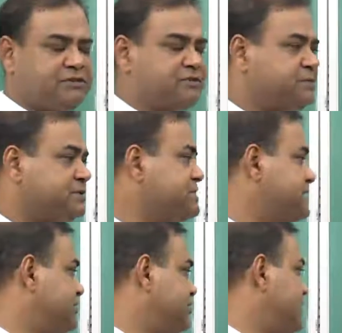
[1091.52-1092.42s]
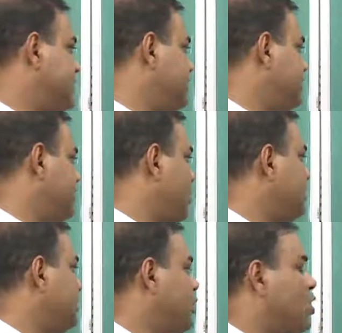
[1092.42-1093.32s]
dispersed as well as
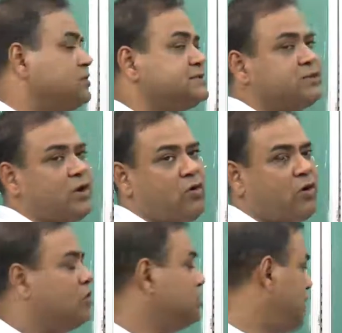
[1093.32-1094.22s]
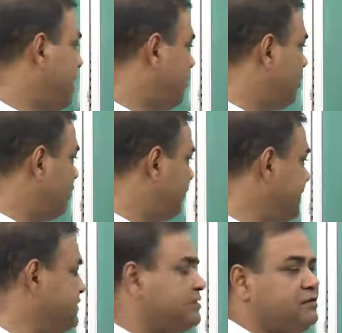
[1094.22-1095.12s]
all the bonds on above
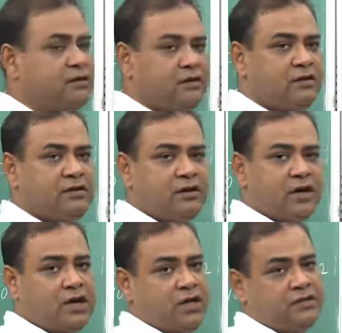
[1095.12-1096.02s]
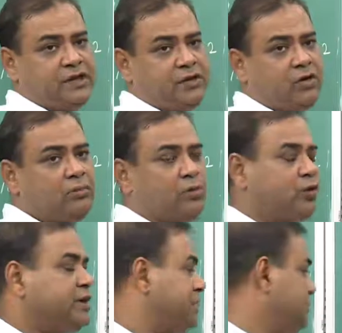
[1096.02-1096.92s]
it, they are all
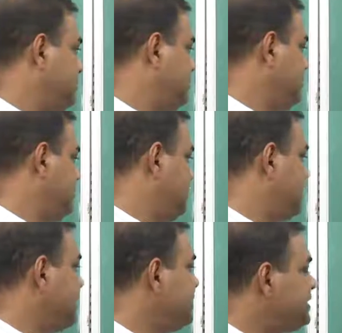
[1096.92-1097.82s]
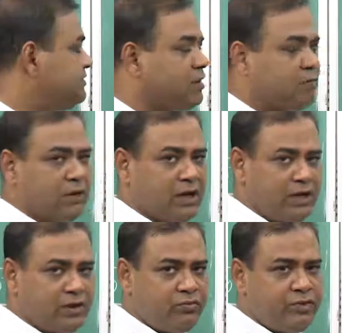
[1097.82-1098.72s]
broken. But in case of
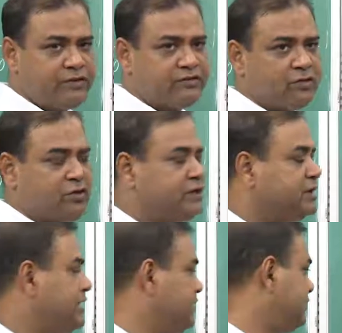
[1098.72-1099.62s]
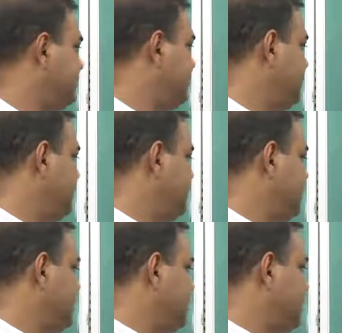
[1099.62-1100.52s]
liquid solid case,
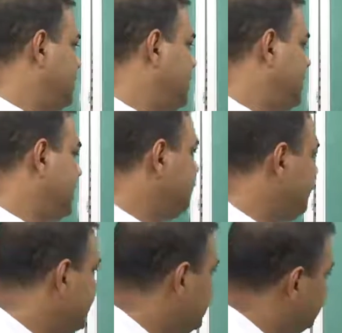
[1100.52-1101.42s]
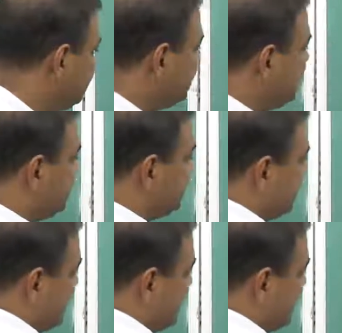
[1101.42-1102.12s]
if we consider